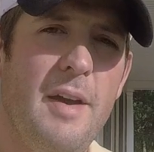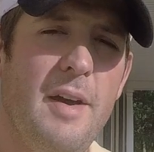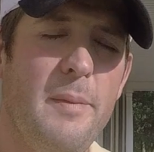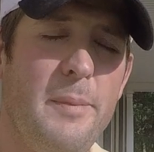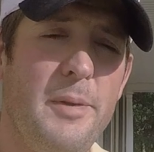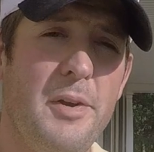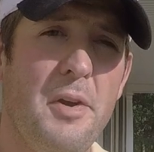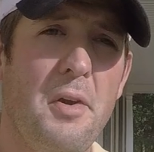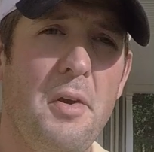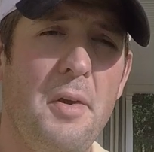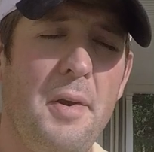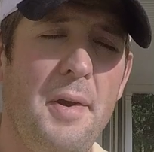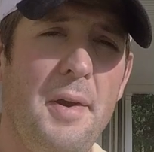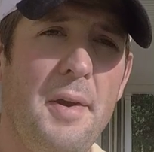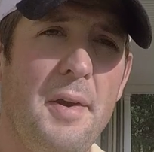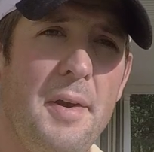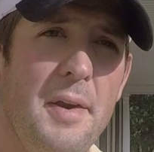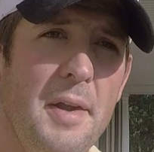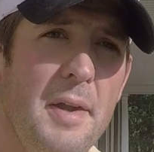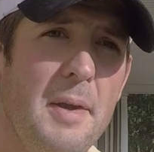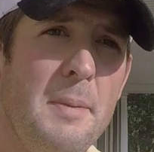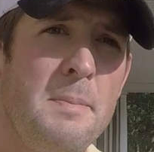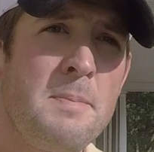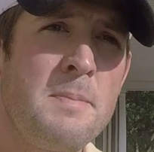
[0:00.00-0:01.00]
in our
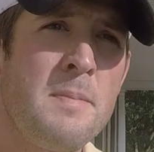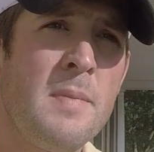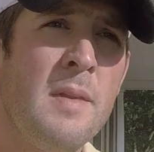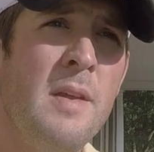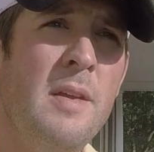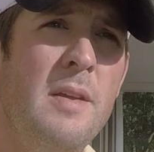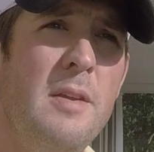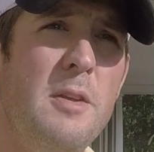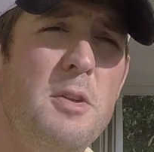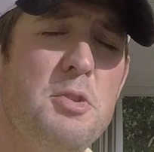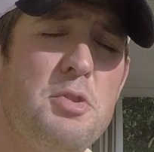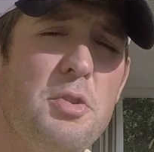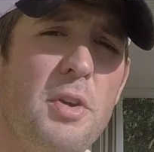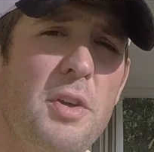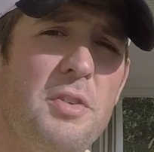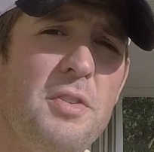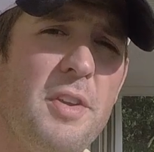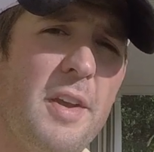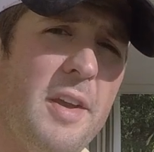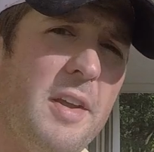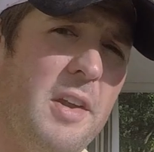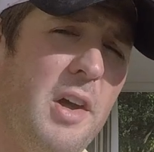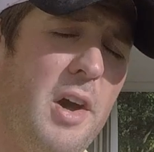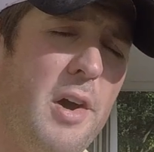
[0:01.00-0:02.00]
area. Usually
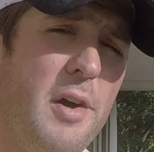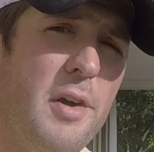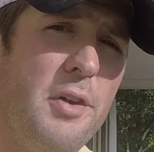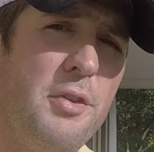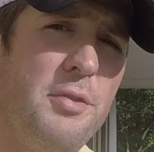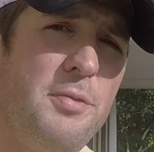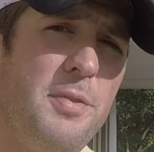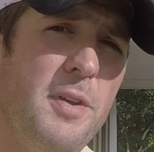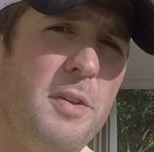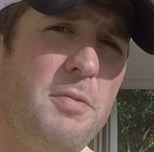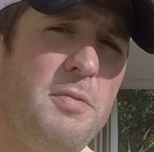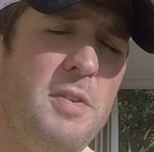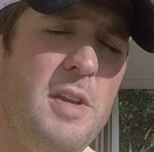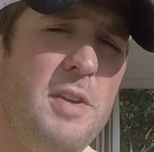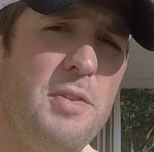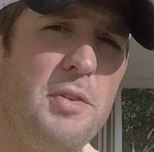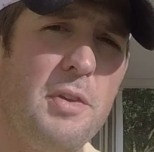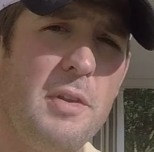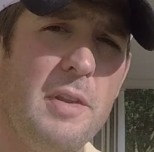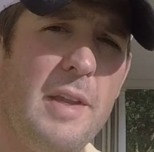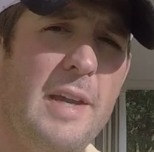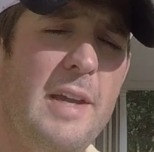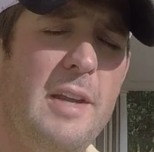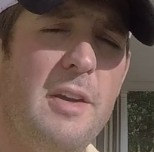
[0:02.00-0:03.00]
it's like an August 15th
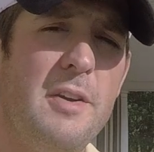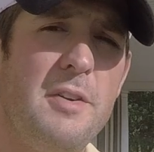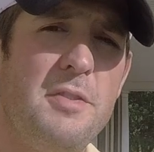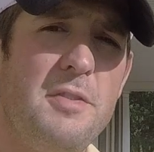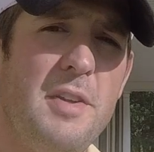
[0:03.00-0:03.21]
or later